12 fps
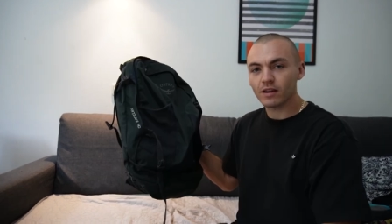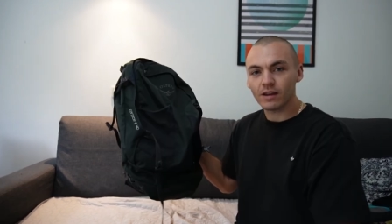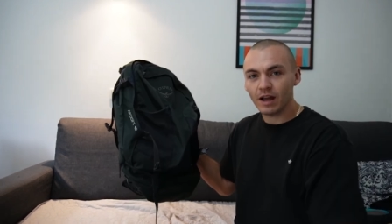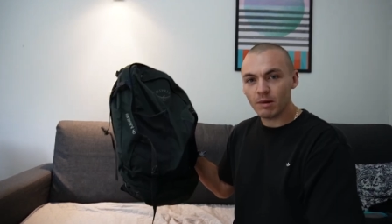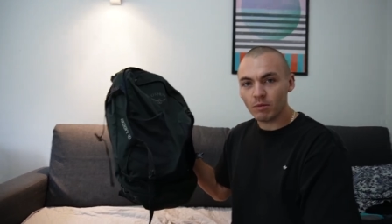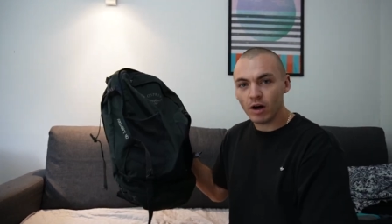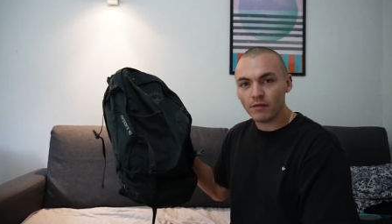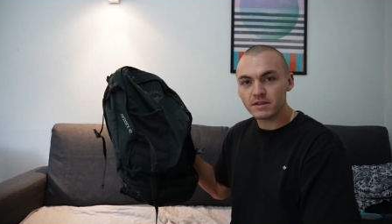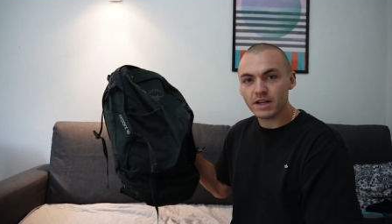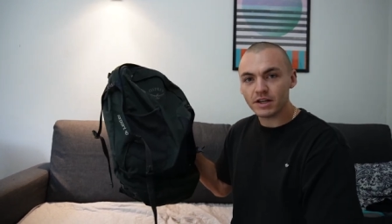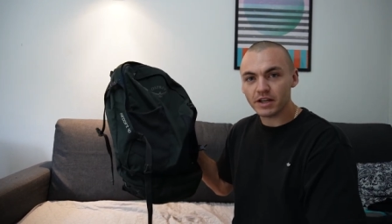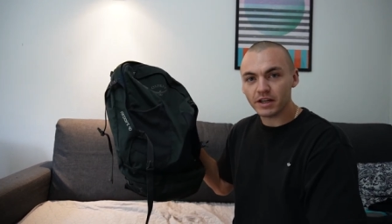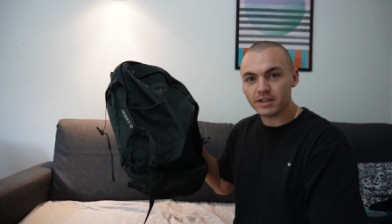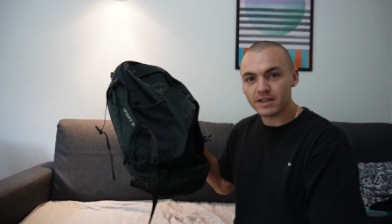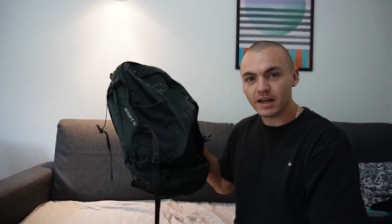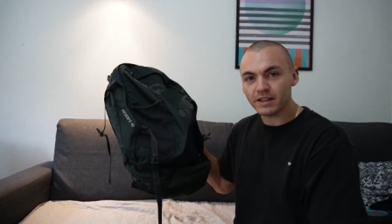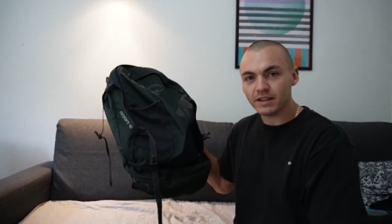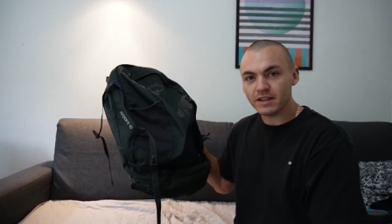Like Martha said, you can
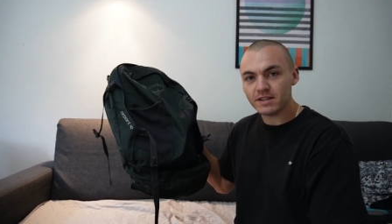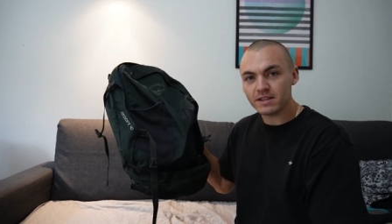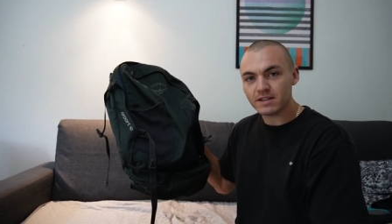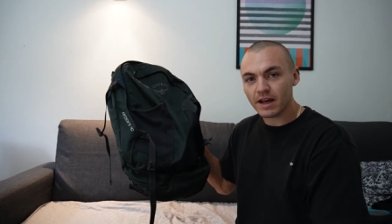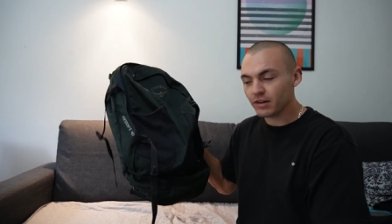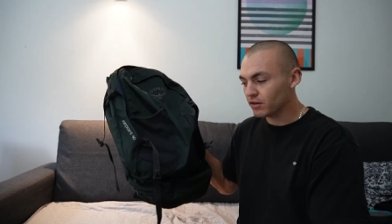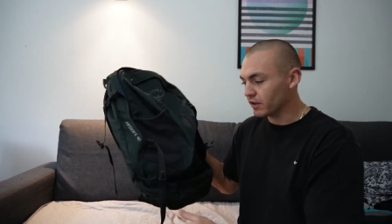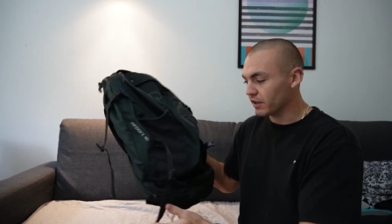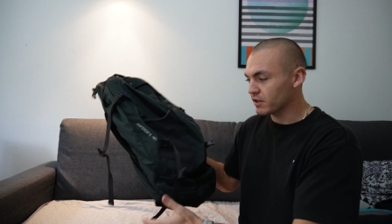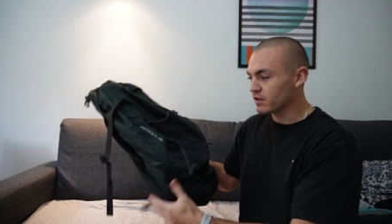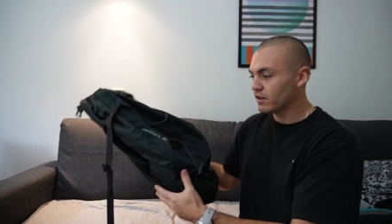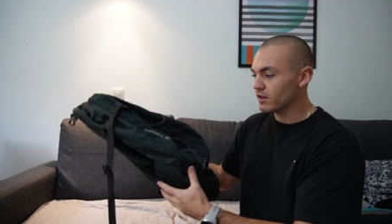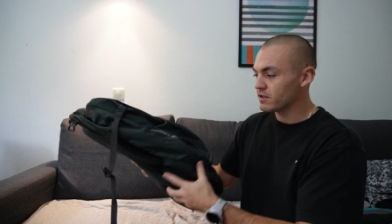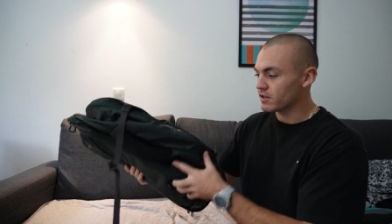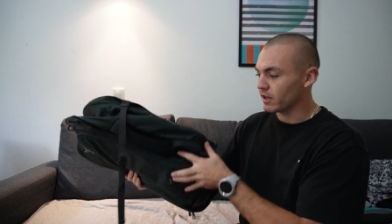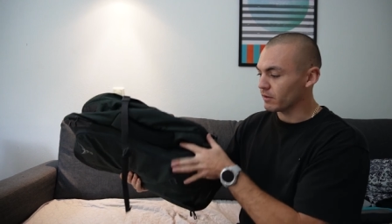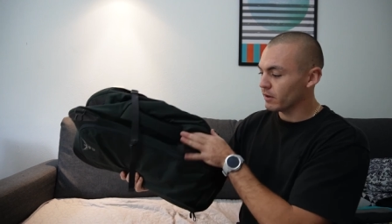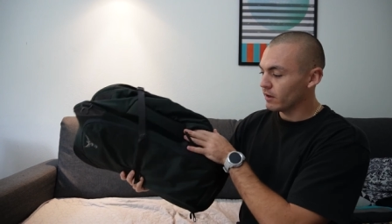take these as hand luggage.
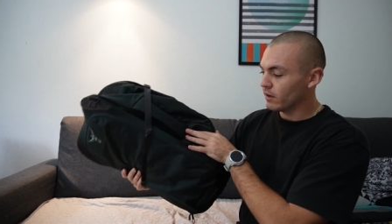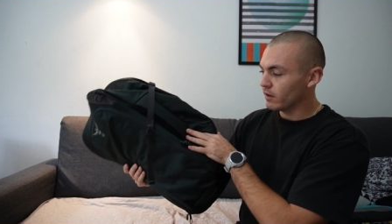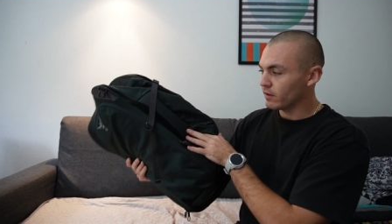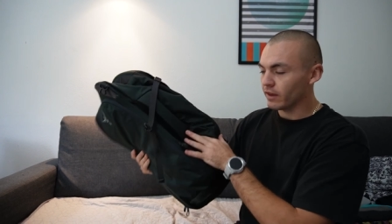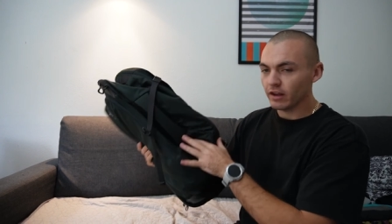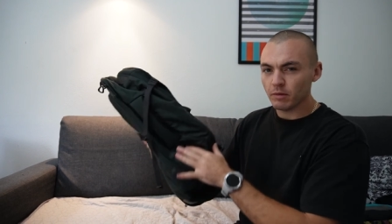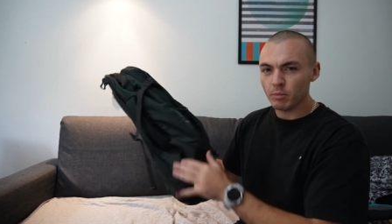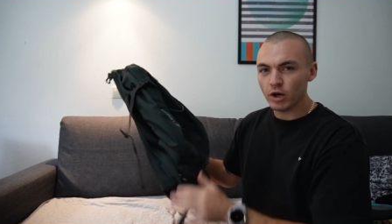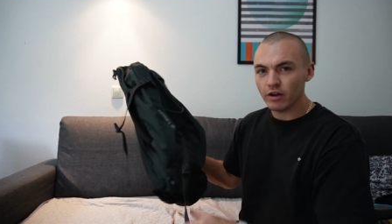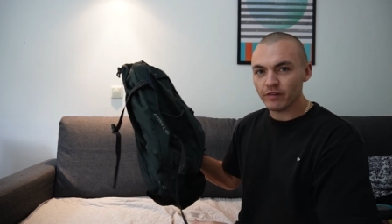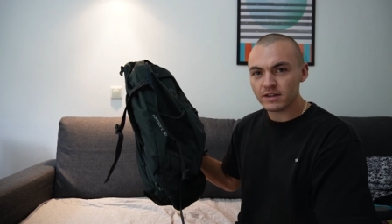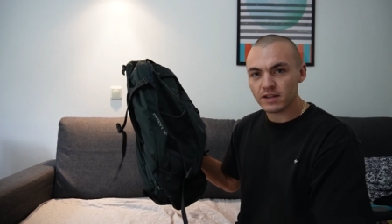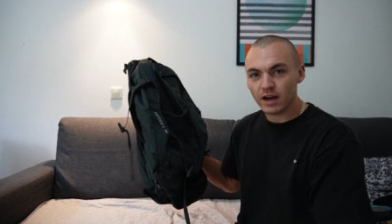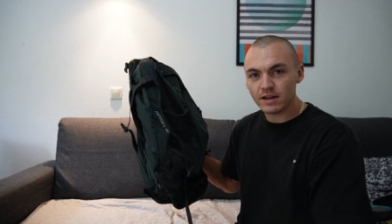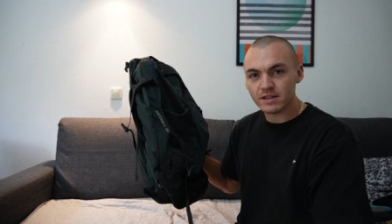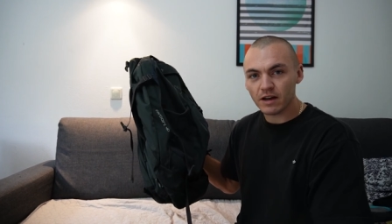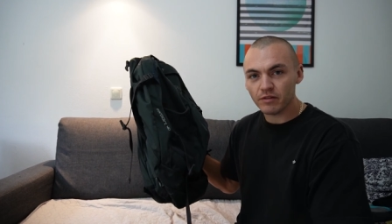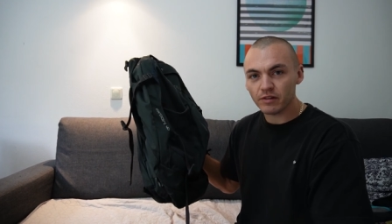So they're the perfect
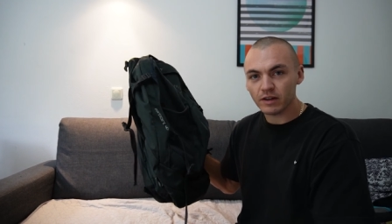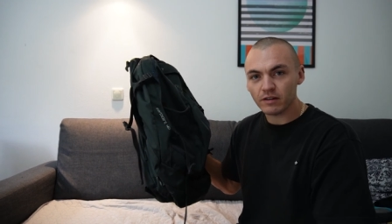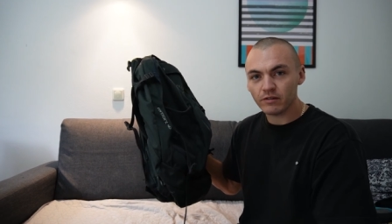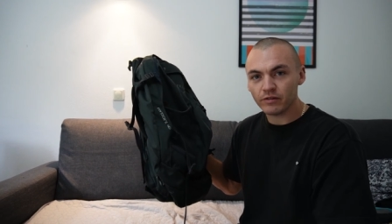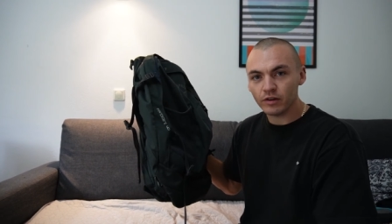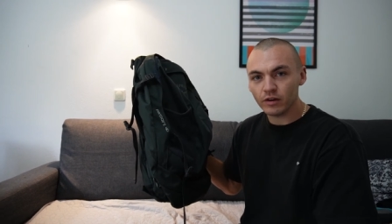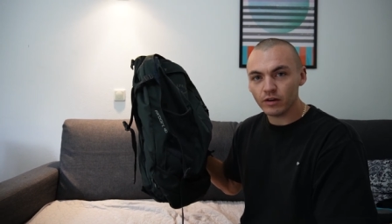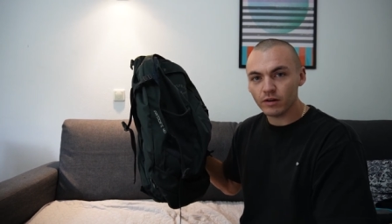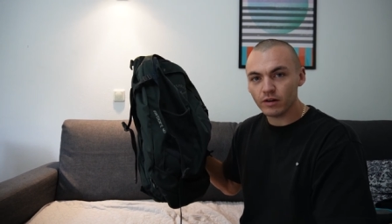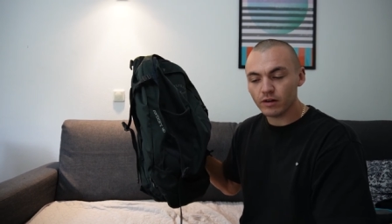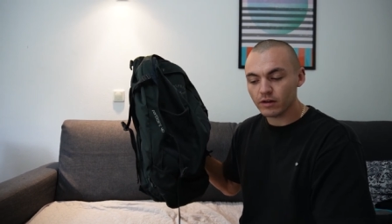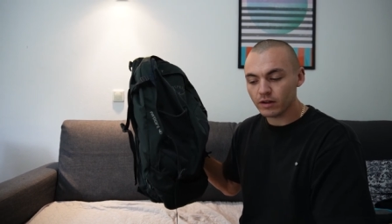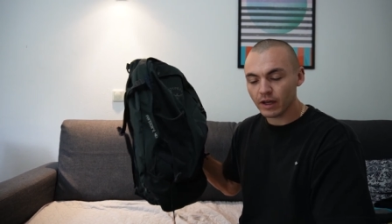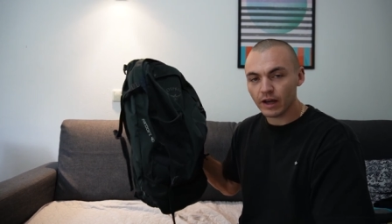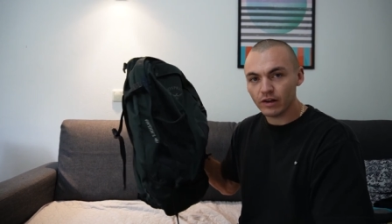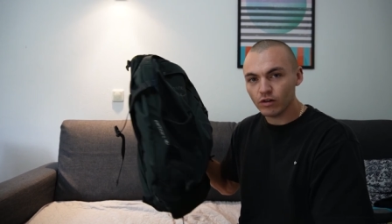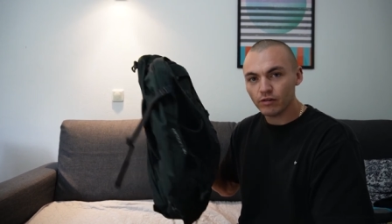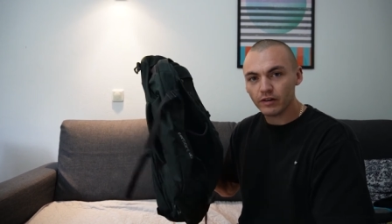size, I think, for
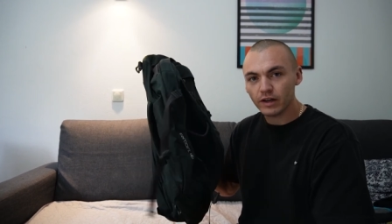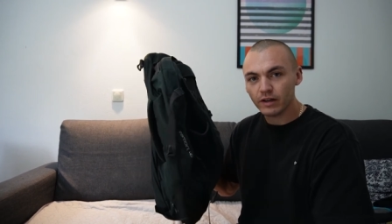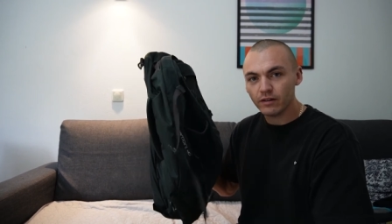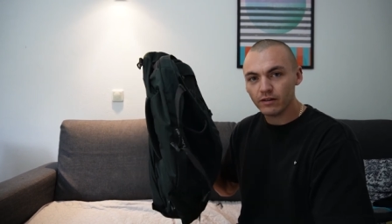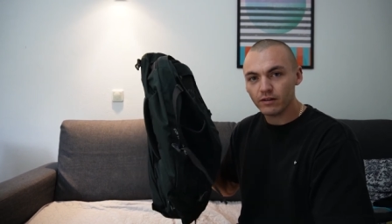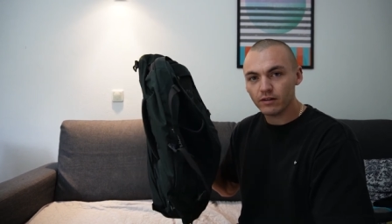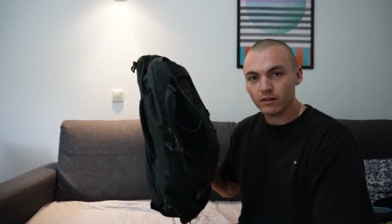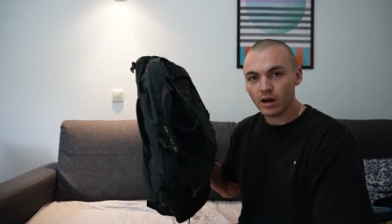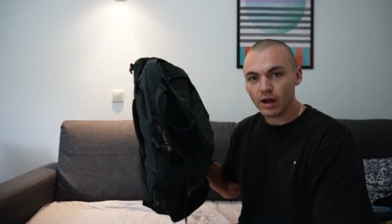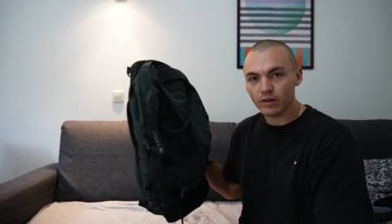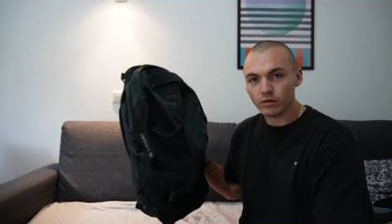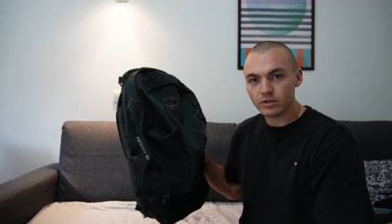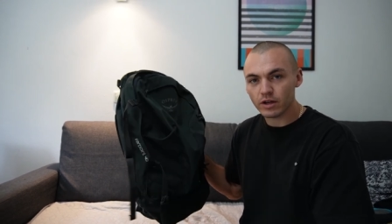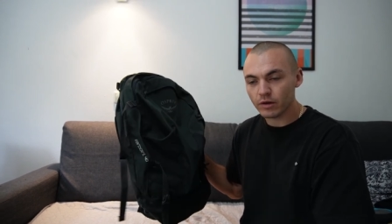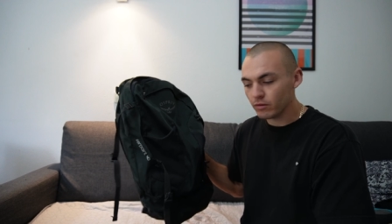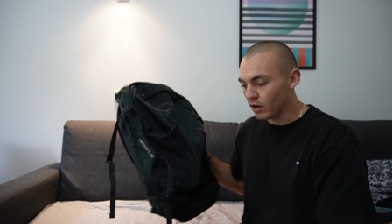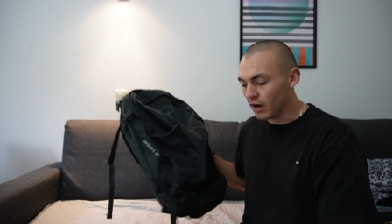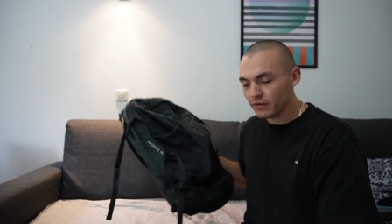getting enough in and
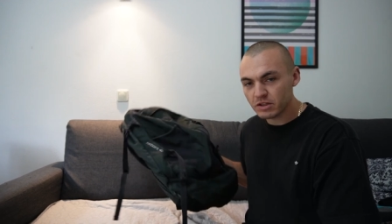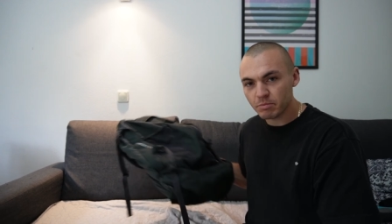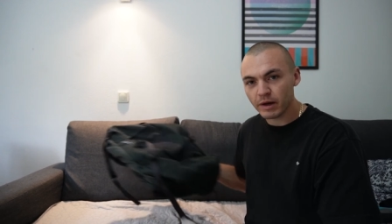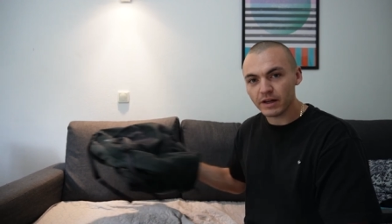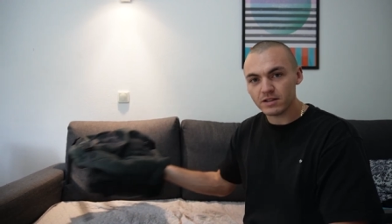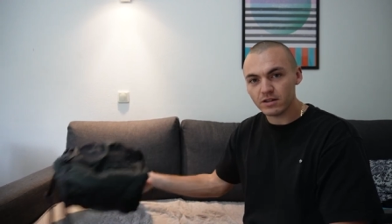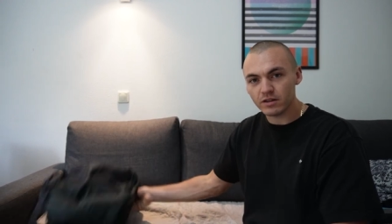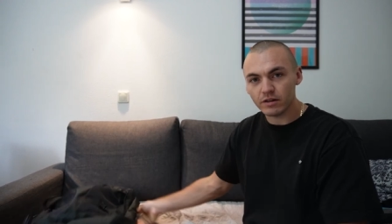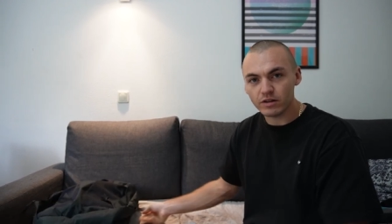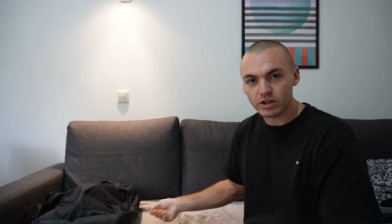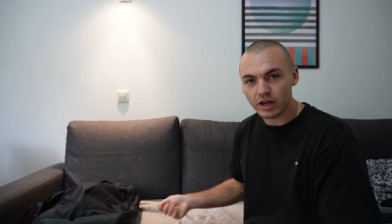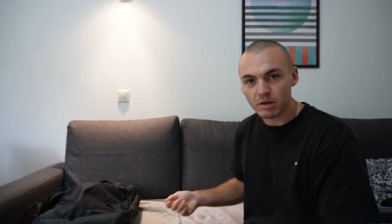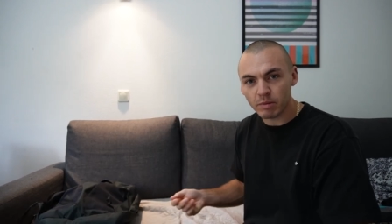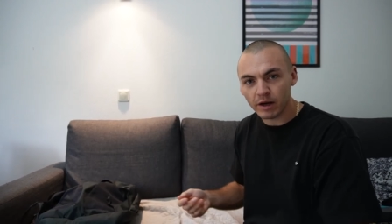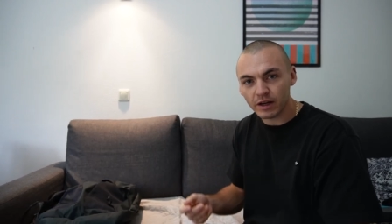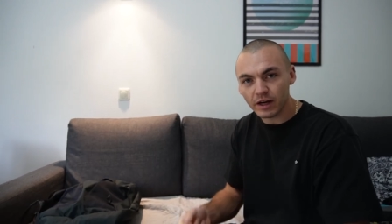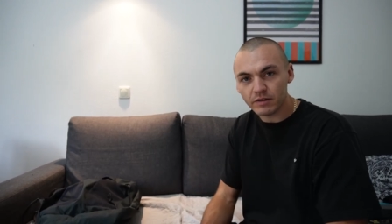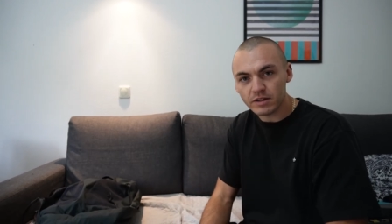also not having to pay to check your
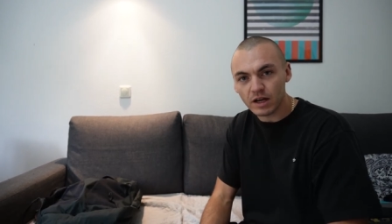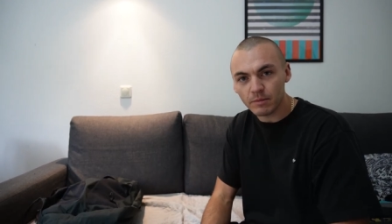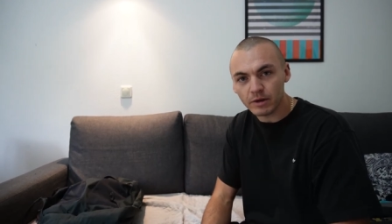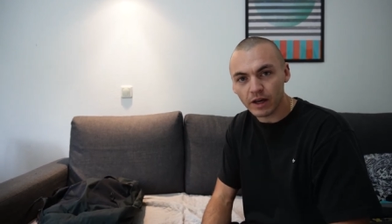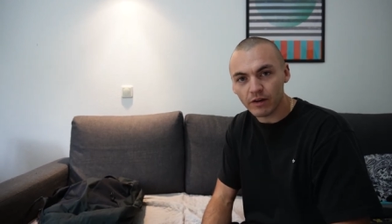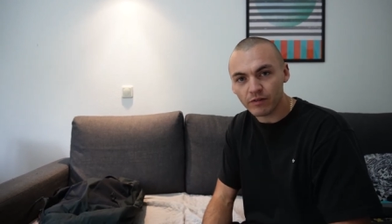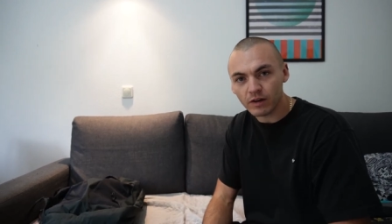bag in every time you get a